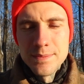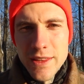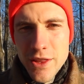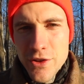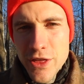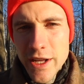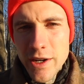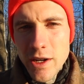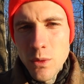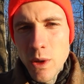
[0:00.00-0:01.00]
The other thing you're
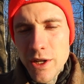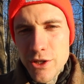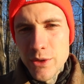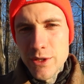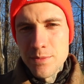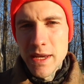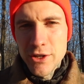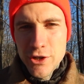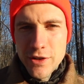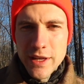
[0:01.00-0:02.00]
going to want to do is make
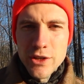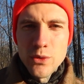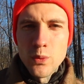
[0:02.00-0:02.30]
sure that you